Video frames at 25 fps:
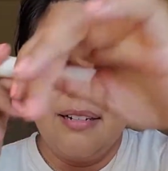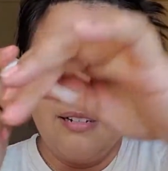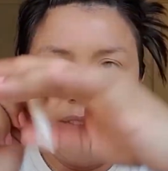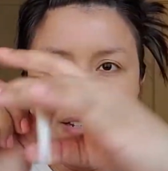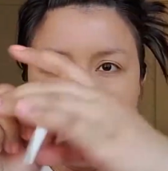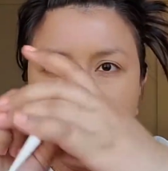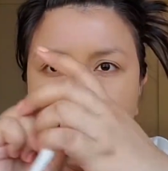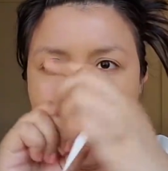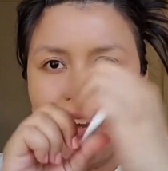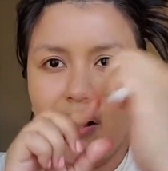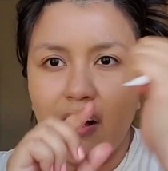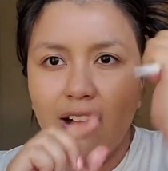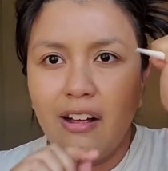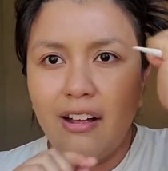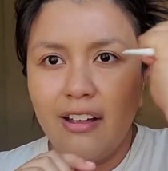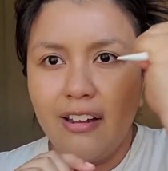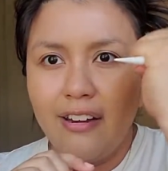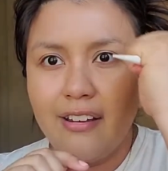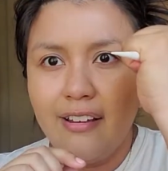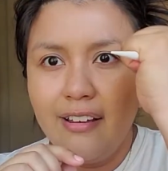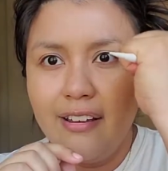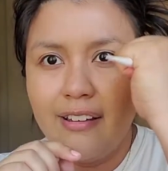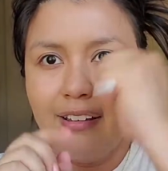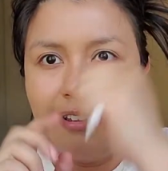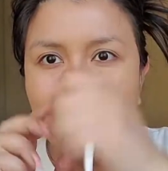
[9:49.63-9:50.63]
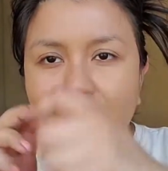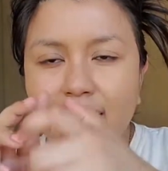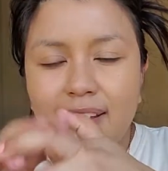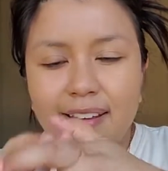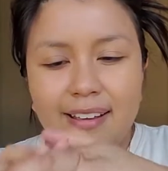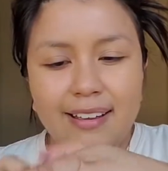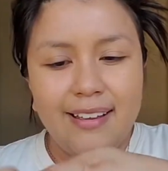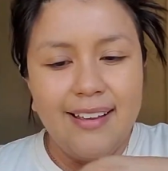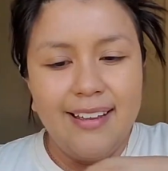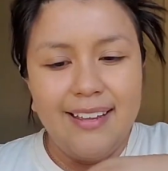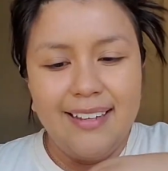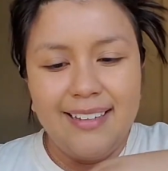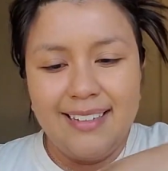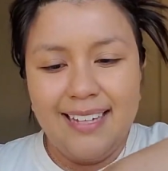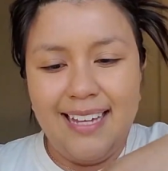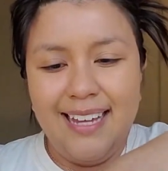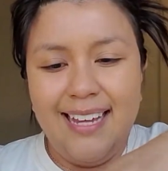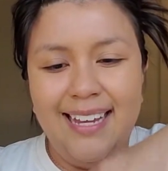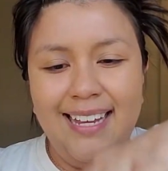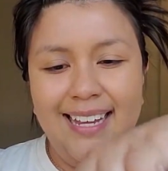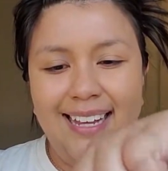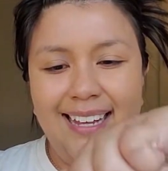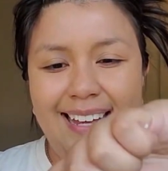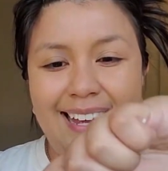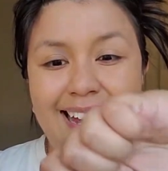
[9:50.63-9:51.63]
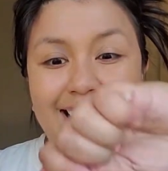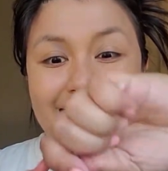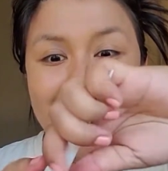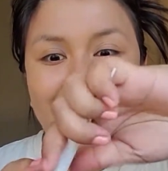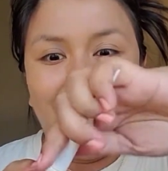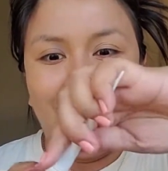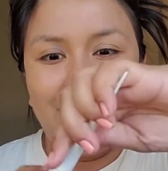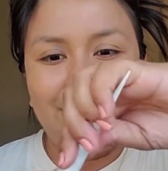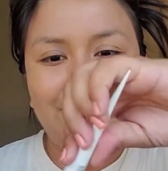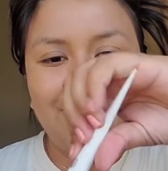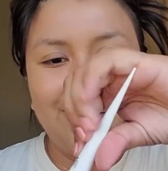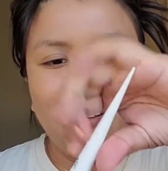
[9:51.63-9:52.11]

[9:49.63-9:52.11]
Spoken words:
God, another